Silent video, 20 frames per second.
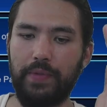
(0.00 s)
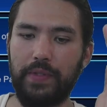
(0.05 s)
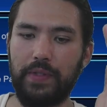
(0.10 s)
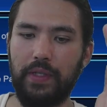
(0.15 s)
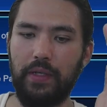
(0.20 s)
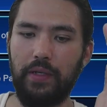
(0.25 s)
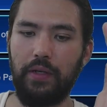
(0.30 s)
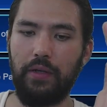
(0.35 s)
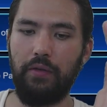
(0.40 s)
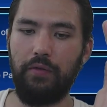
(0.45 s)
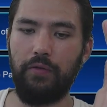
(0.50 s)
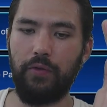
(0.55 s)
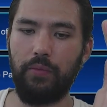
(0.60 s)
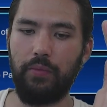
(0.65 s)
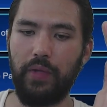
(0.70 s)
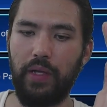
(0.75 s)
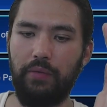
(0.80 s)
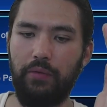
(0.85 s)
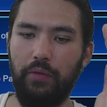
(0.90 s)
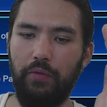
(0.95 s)
skill
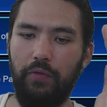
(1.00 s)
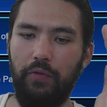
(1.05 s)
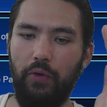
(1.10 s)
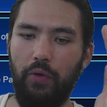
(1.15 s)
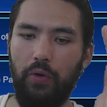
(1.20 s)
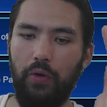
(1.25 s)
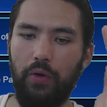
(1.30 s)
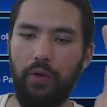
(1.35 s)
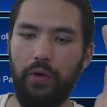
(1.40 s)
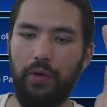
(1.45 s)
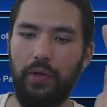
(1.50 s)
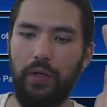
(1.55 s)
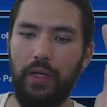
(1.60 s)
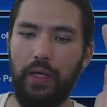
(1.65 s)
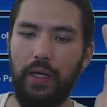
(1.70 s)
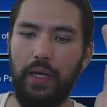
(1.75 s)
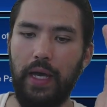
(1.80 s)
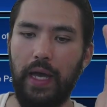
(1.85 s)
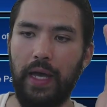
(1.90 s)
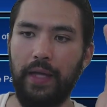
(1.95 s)
from level 4.
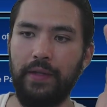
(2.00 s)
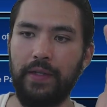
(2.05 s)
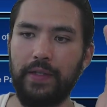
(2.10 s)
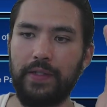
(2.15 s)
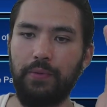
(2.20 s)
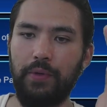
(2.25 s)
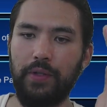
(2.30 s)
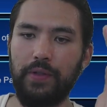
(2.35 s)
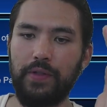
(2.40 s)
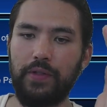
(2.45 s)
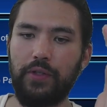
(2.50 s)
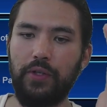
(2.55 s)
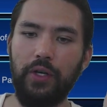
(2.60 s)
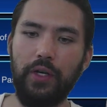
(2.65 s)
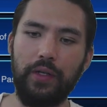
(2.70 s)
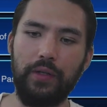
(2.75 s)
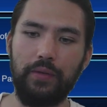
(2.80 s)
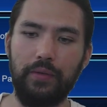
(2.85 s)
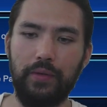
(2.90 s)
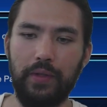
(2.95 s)
And this one's
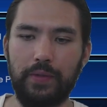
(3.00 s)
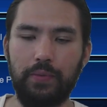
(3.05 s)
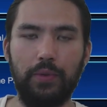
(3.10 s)
good.